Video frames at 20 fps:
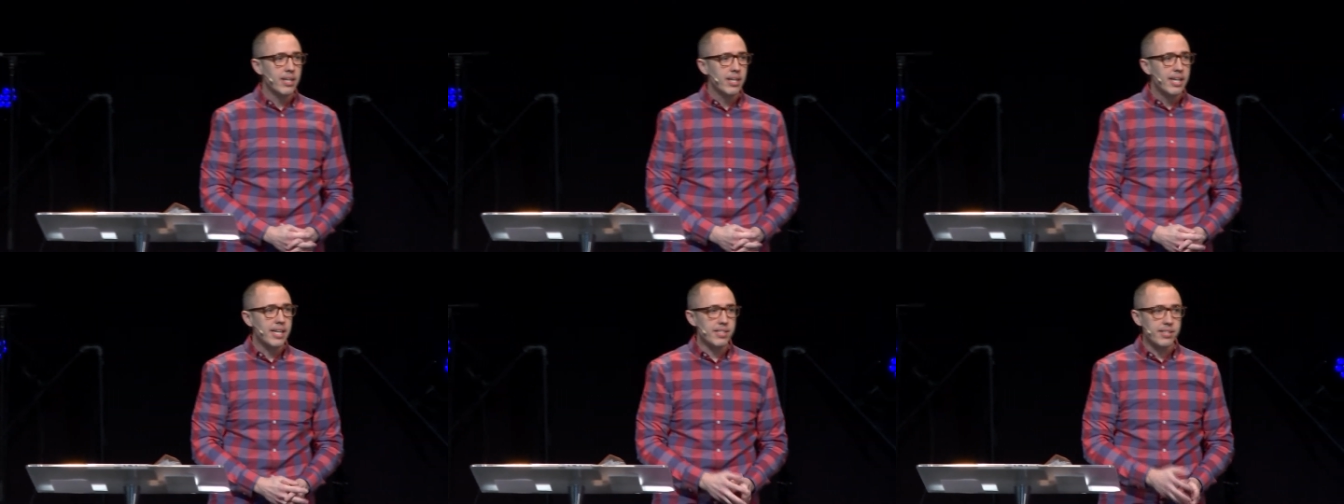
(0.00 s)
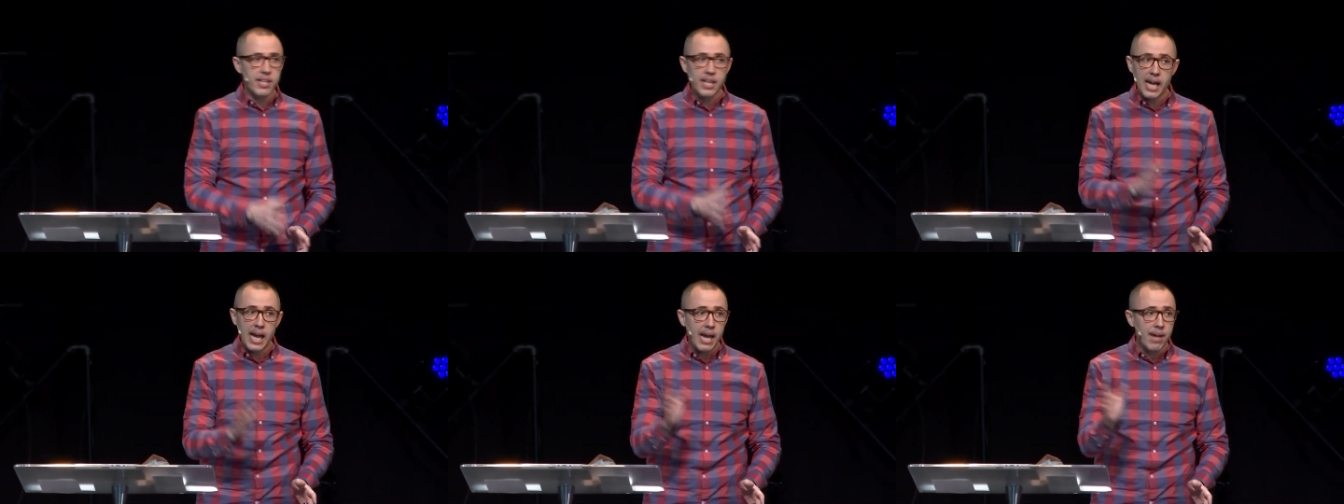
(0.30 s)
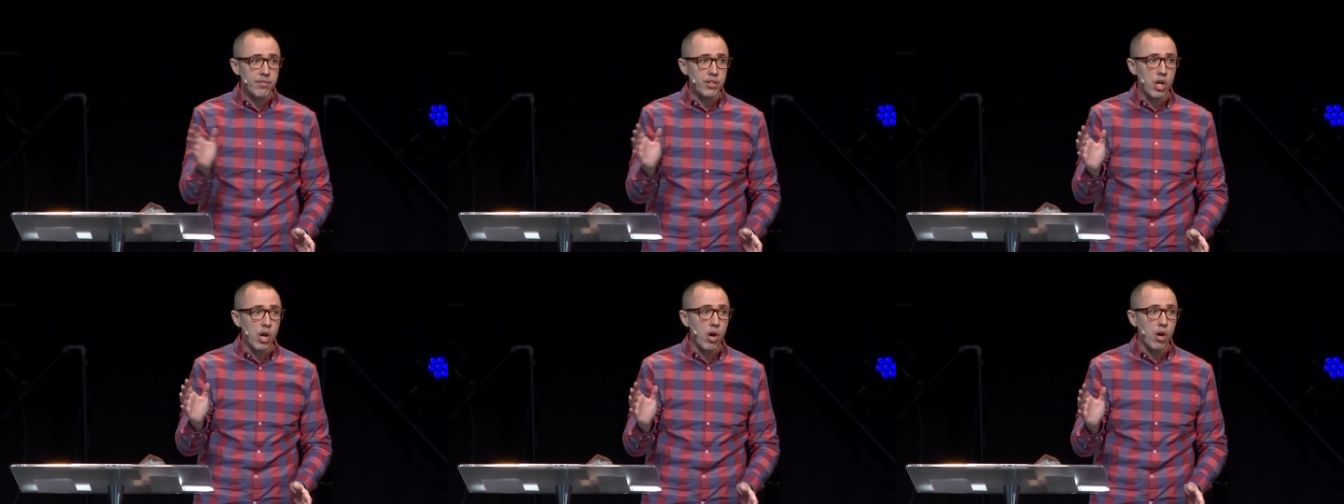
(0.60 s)
He's going to
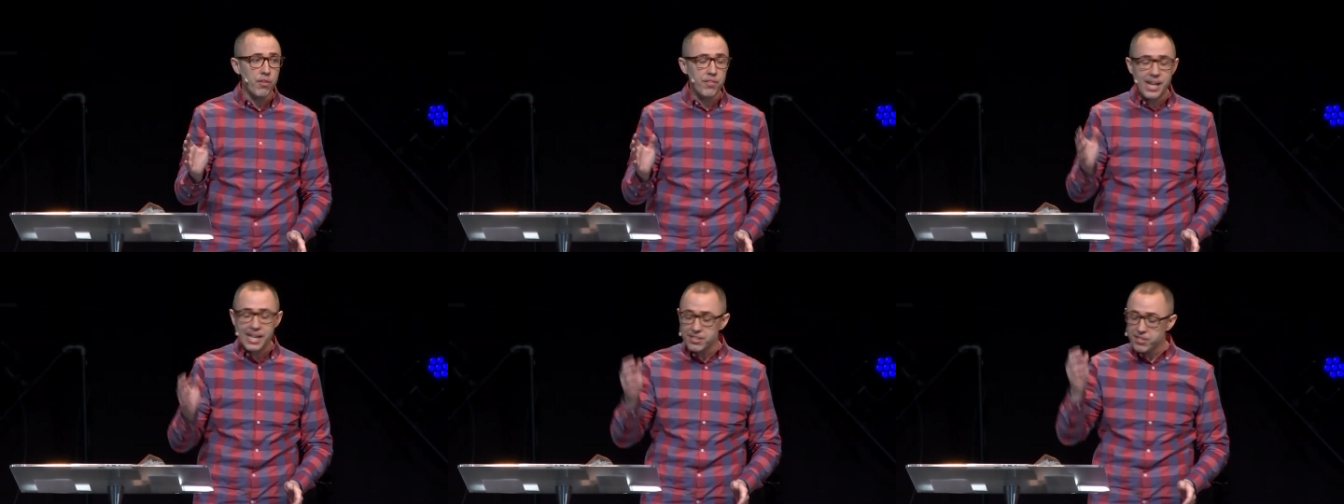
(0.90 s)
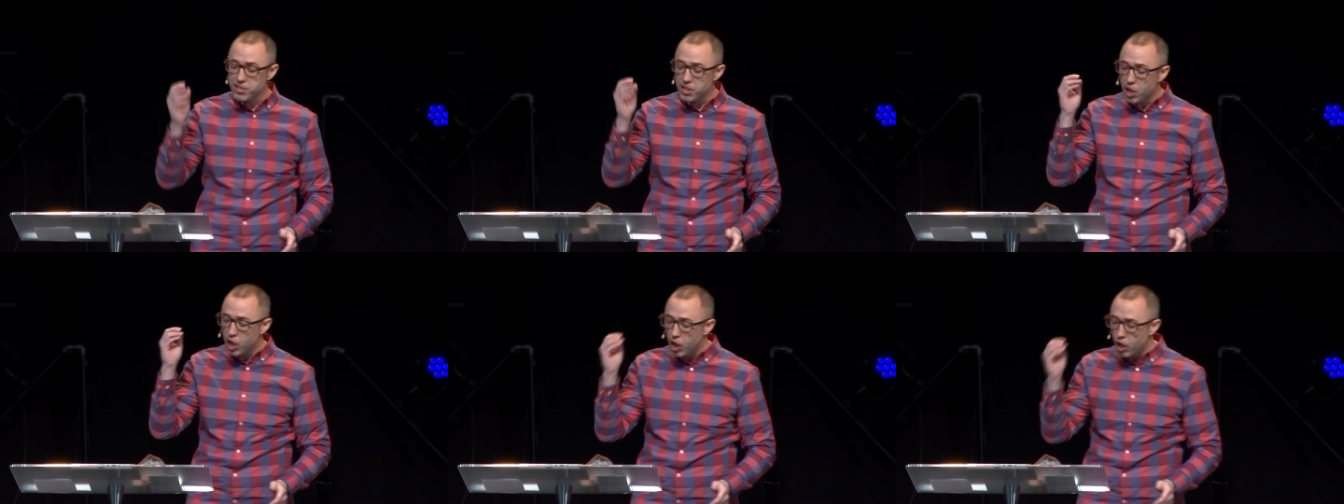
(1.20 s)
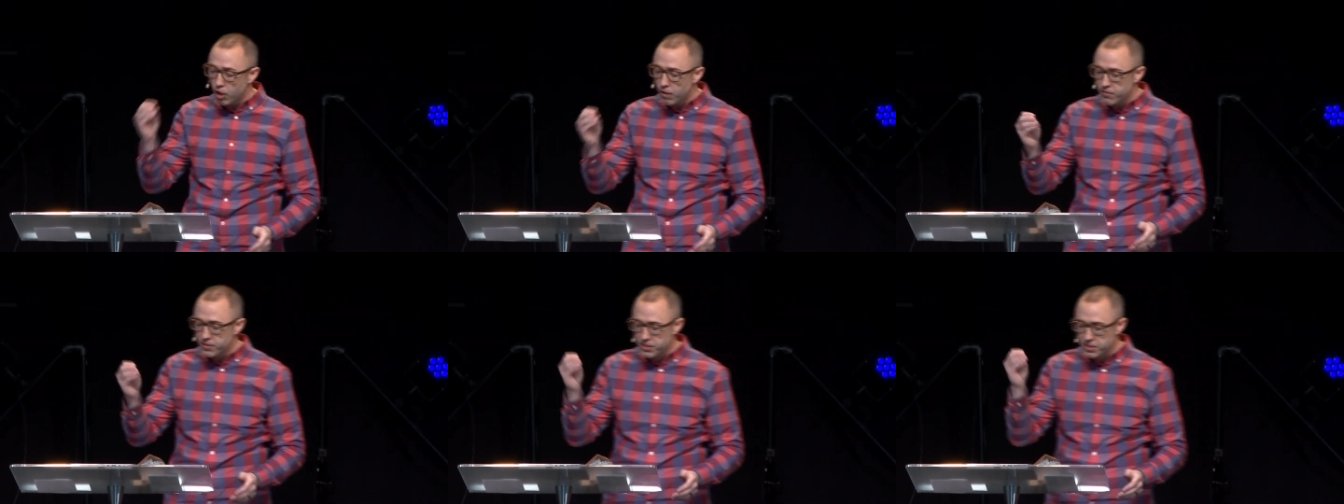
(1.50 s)
have it all. That's the
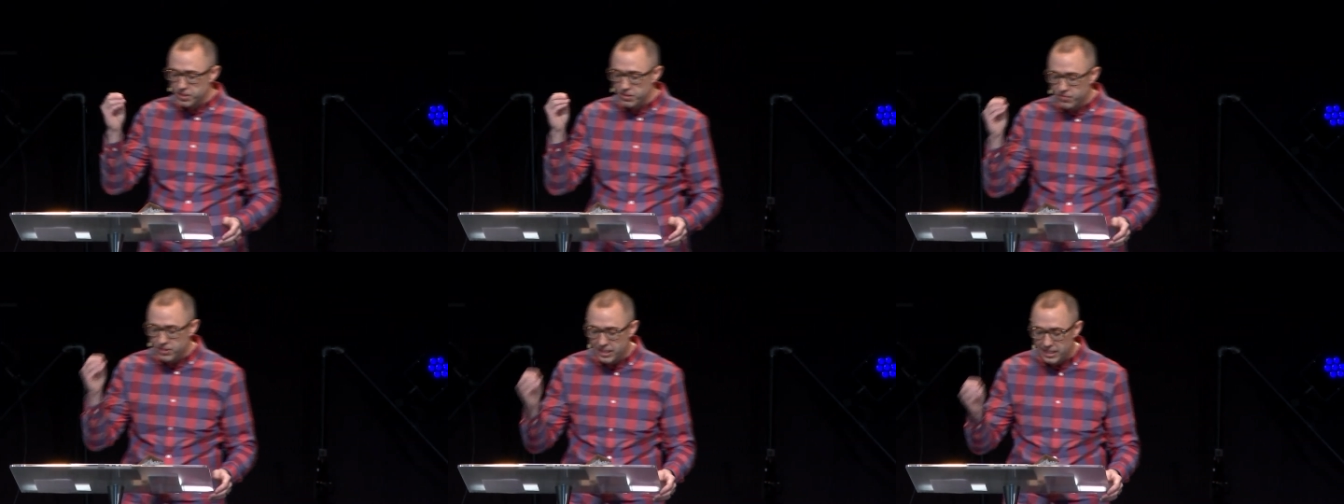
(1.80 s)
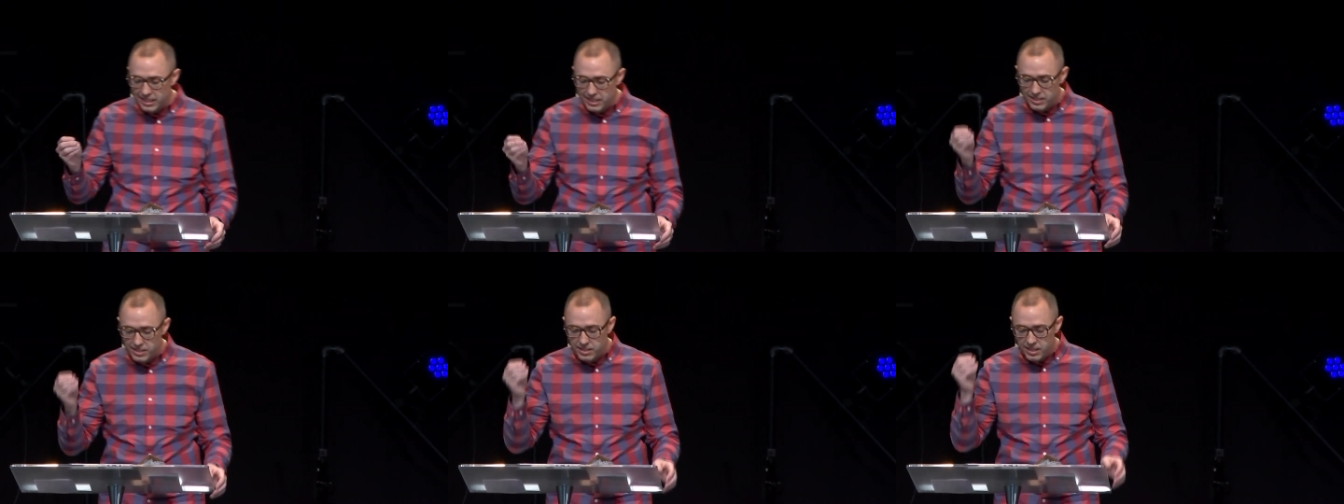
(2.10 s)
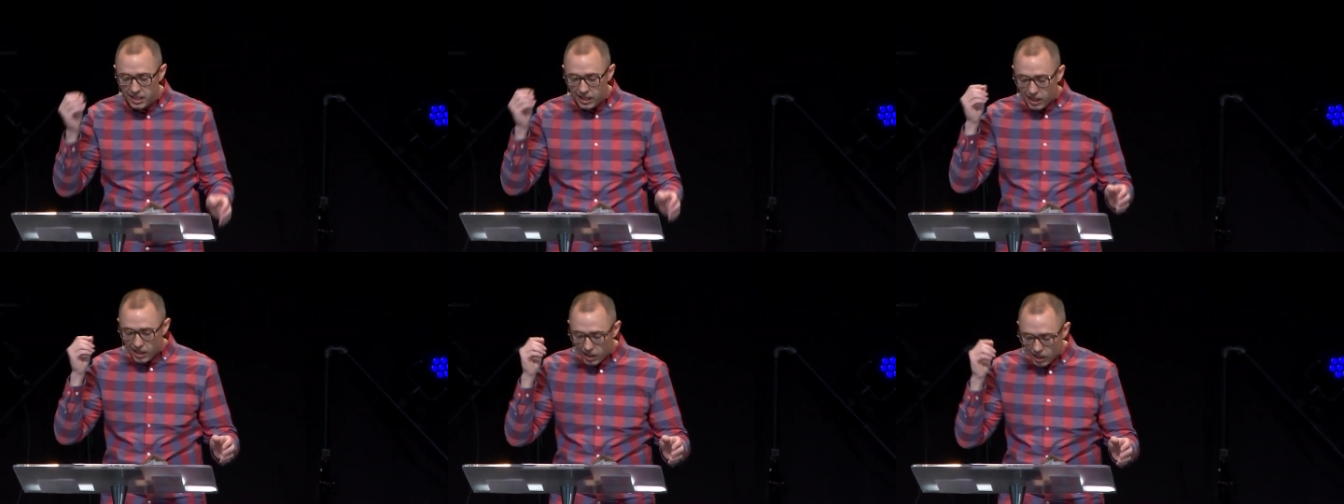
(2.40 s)
harvest of the
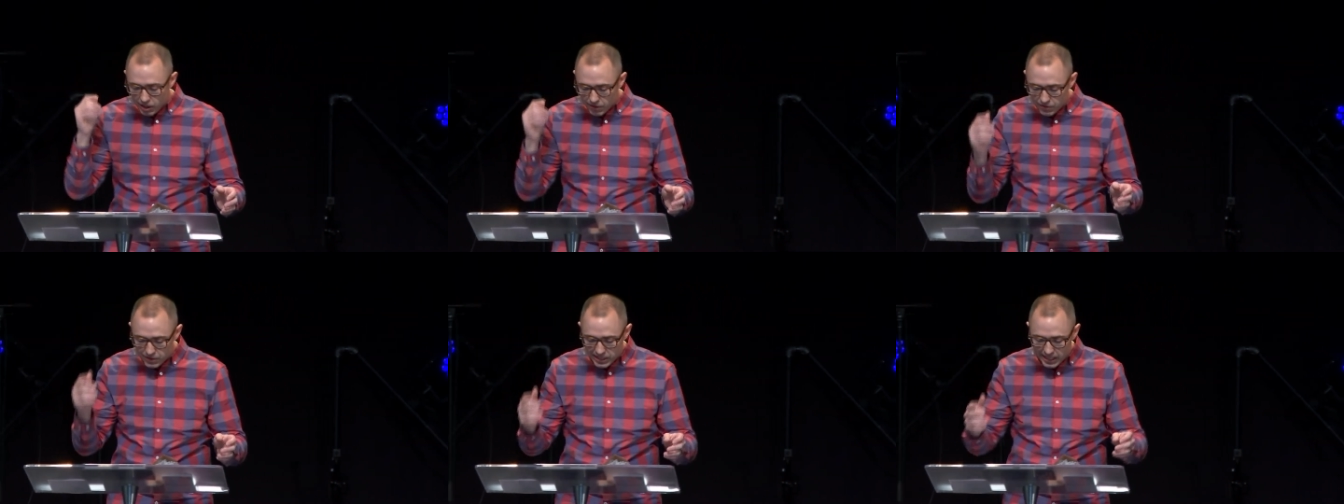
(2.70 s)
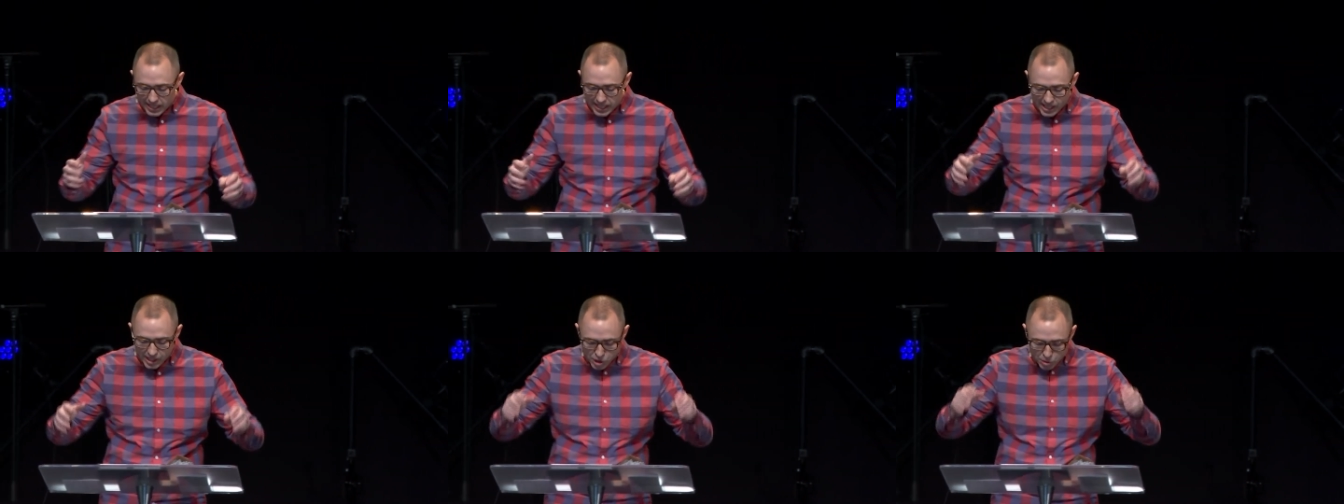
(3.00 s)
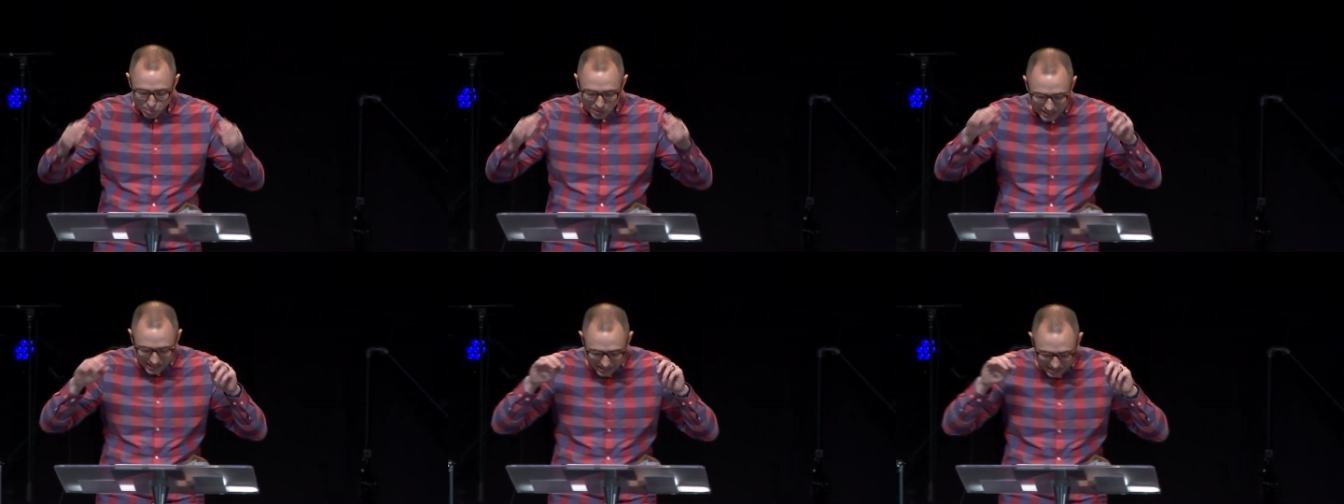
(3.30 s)
end of the
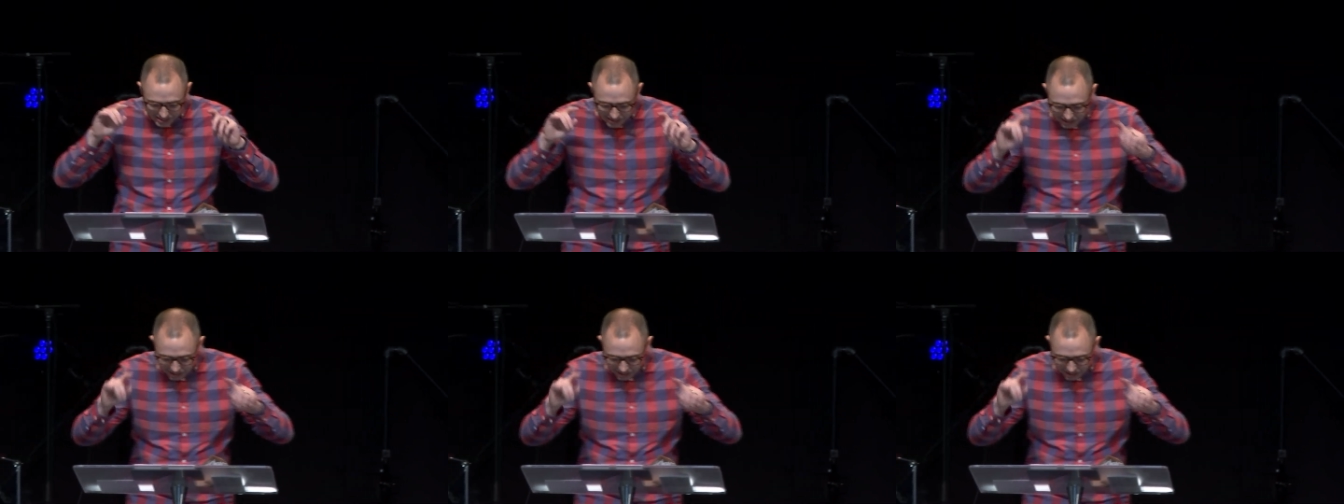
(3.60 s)
age. But he's